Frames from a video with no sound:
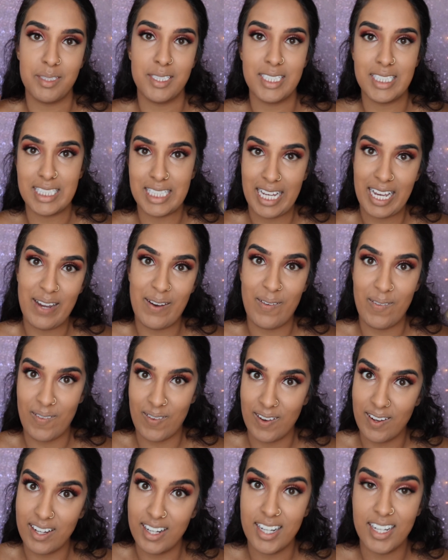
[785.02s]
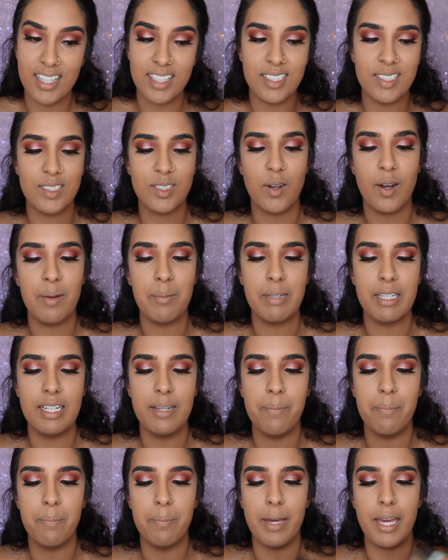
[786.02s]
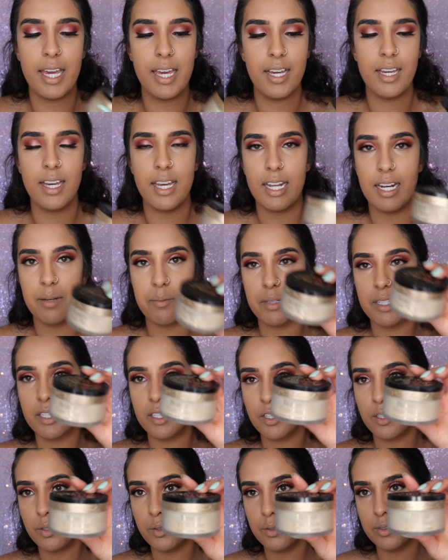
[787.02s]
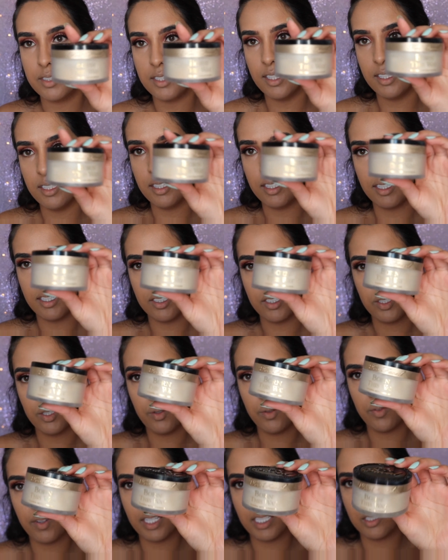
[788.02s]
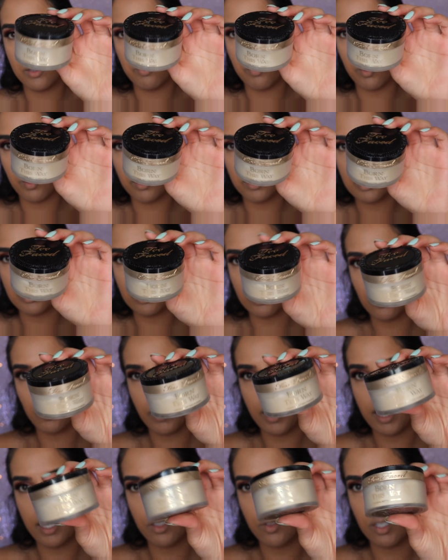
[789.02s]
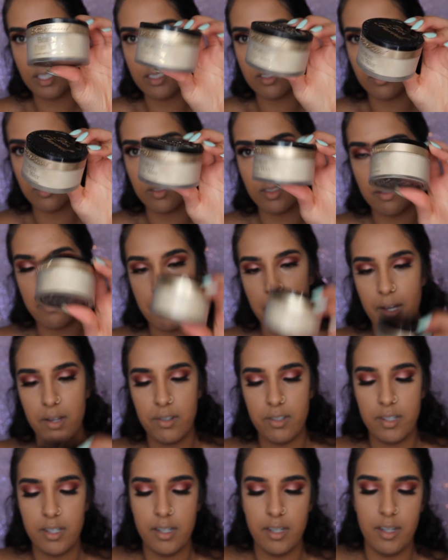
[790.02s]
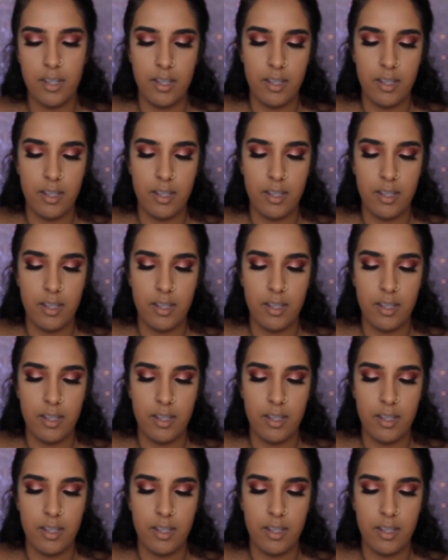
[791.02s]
to stay on, so I'm gonna bake, and I'm gonna use the Too Faced Born This Way translucent powder.